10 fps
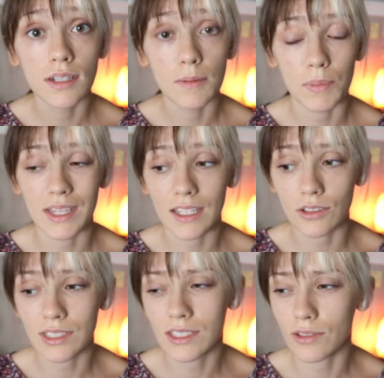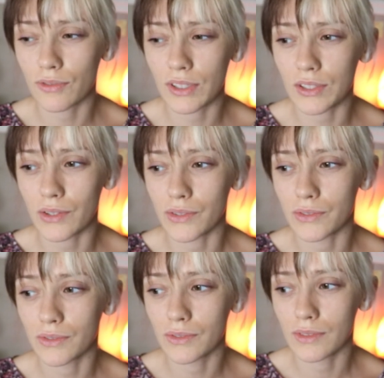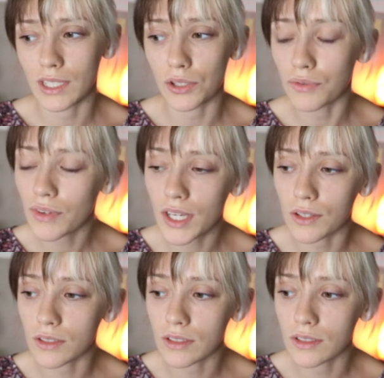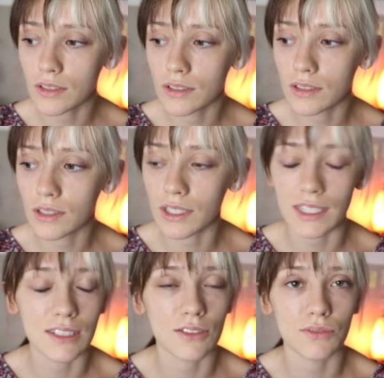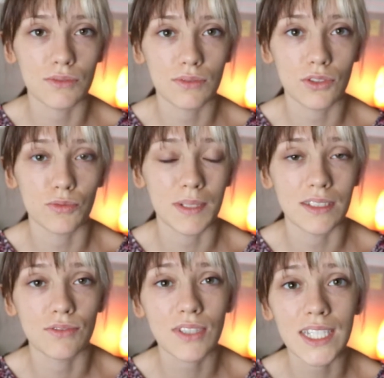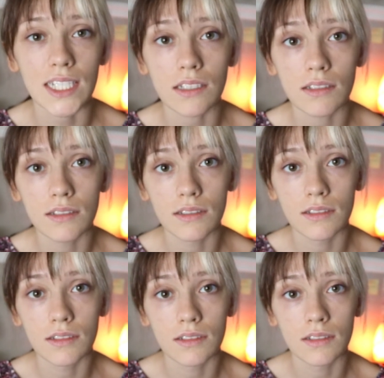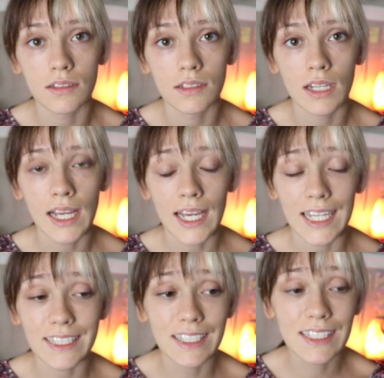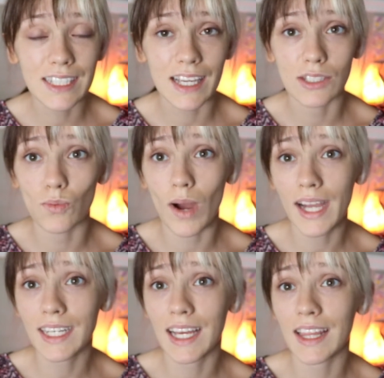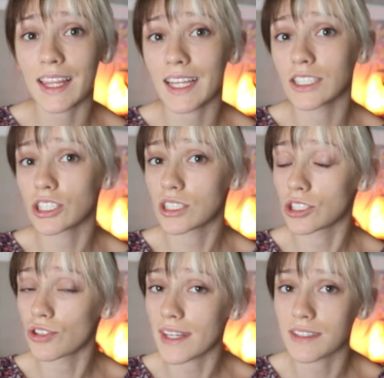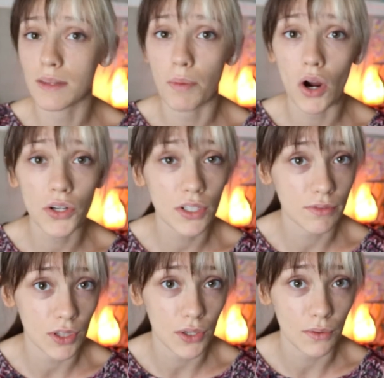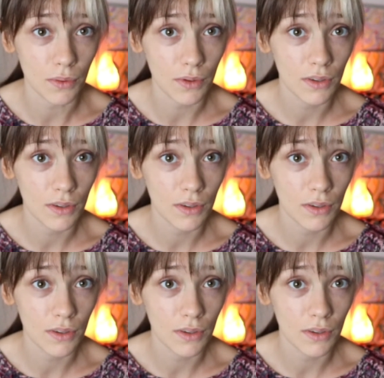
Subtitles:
but then you still feel like you failed or as if you've been defeated. In this case, why not then just address the part of you